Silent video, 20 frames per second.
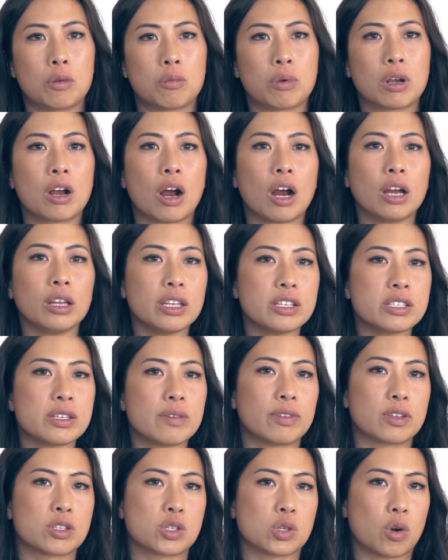Regardless
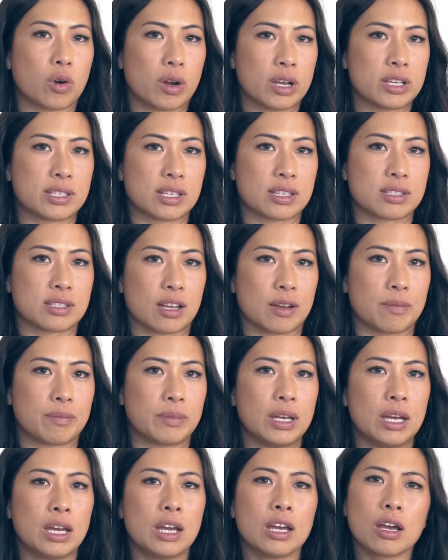of the scoring system,
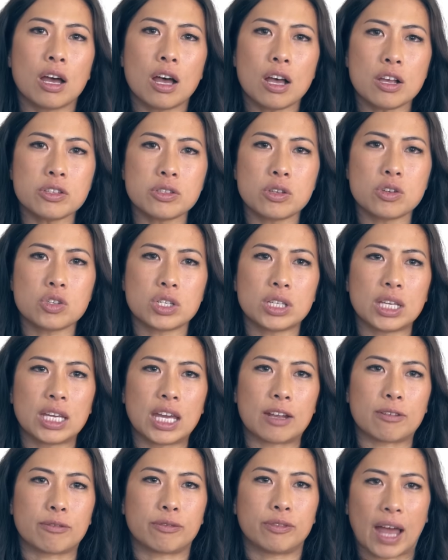calls usually
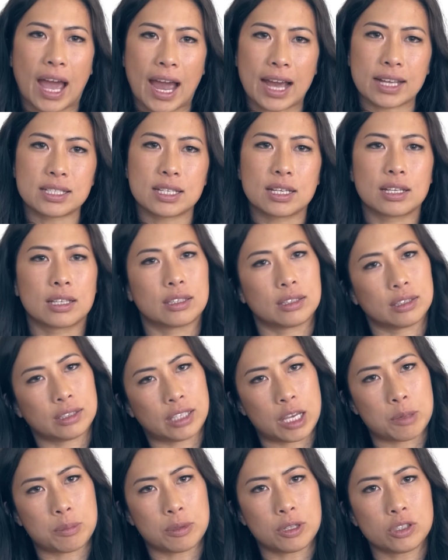get flagged,
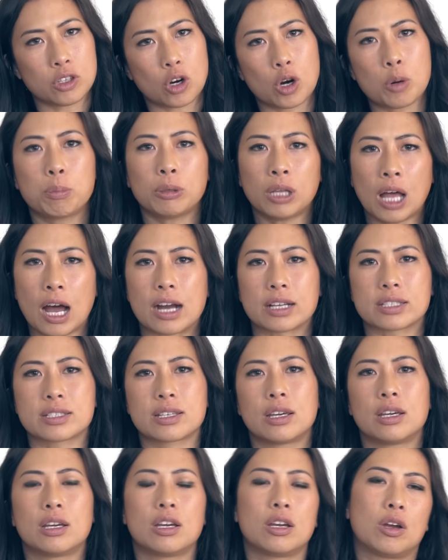labeled, or blocked
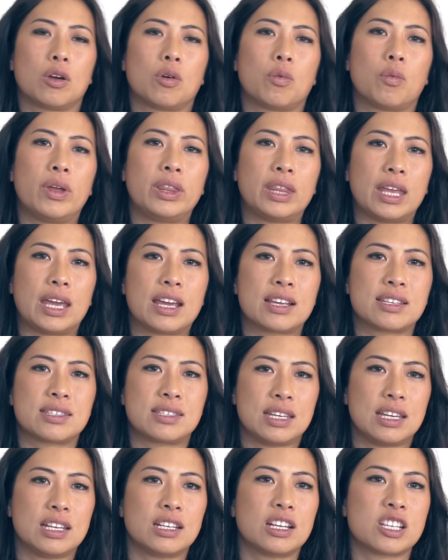when they
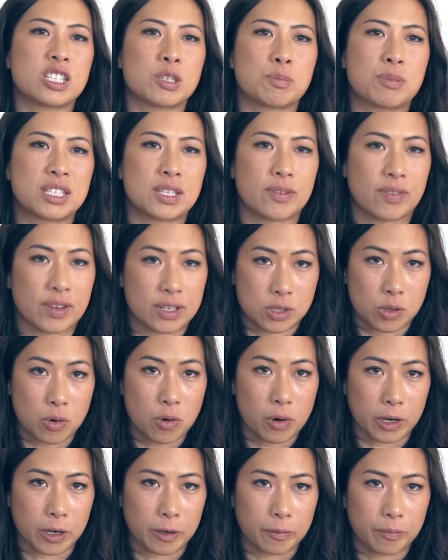exceed a specific
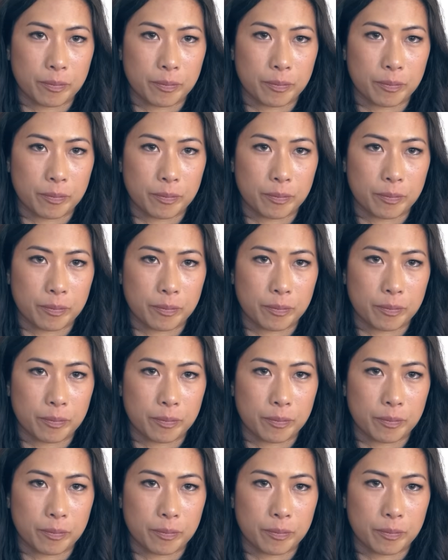score.